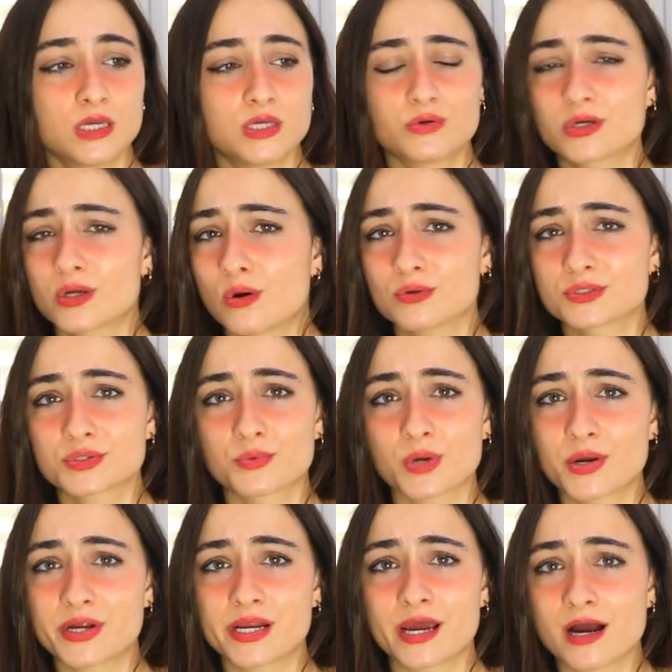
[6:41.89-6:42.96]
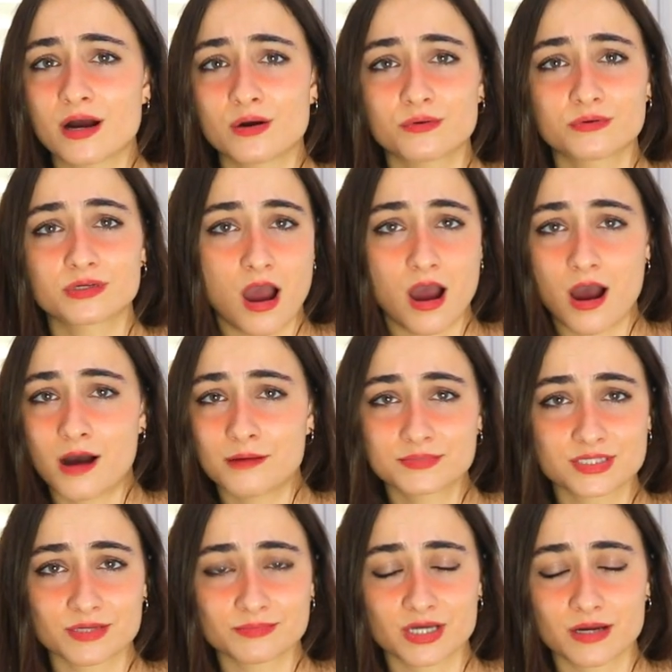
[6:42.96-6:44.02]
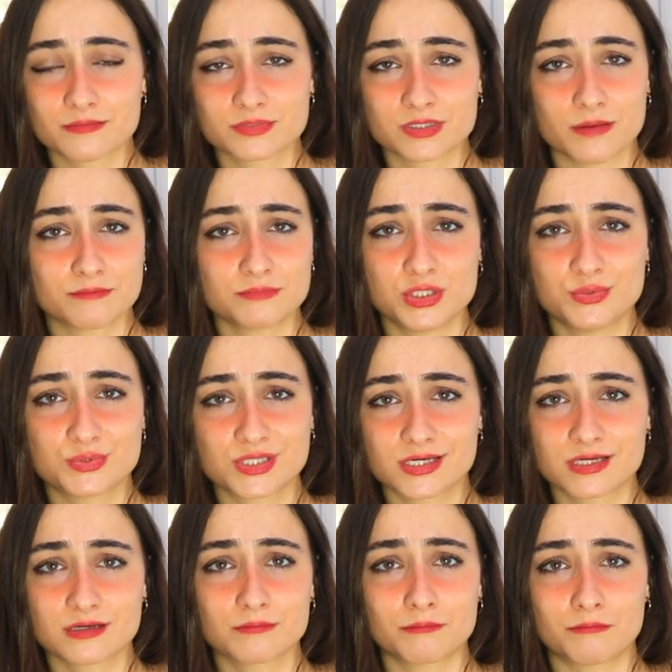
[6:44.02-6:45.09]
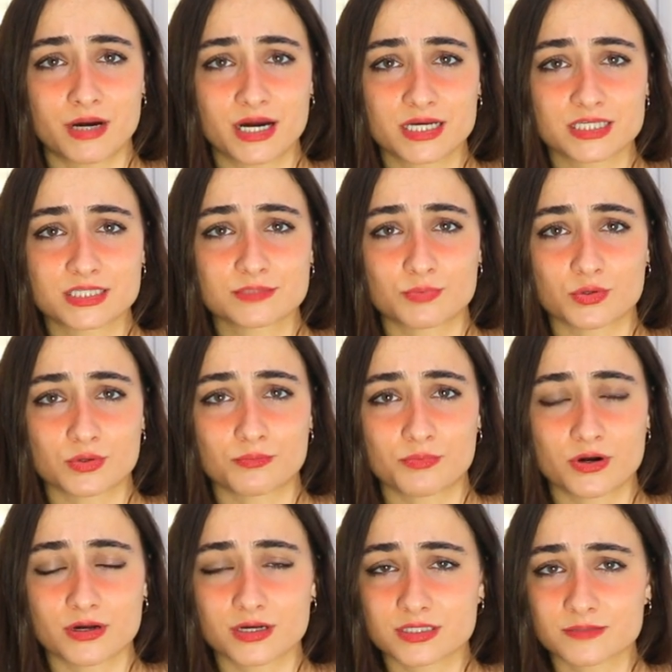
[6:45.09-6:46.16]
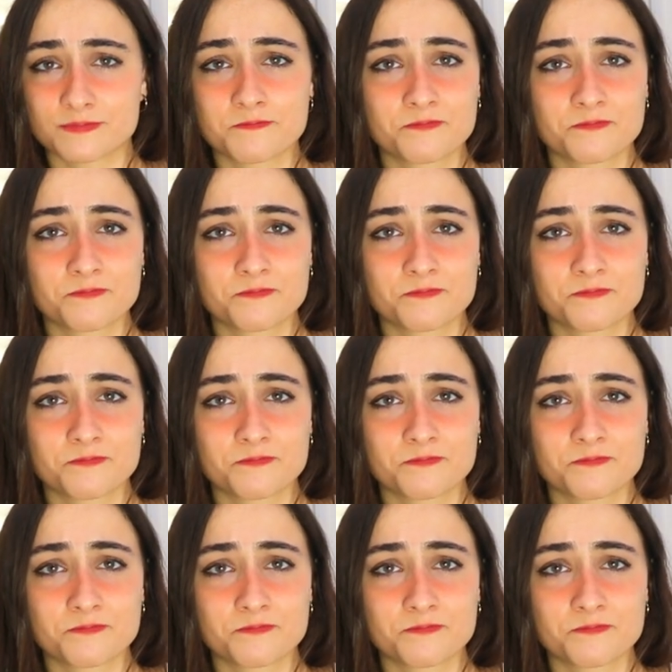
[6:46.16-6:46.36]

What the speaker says: You can also wear it out. I'm sometimes using my sport bras